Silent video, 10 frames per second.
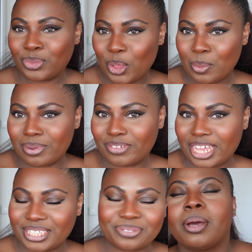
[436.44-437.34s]
on my
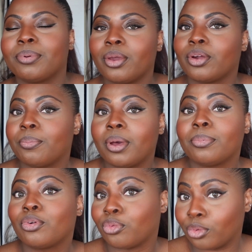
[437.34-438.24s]
face. I'm going on a
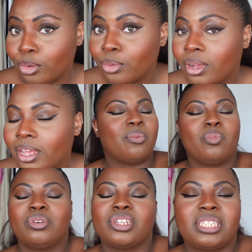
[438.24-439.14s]
pub crawl and
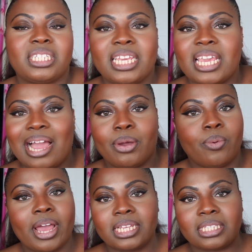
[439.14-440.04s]
we'll just see how it wears,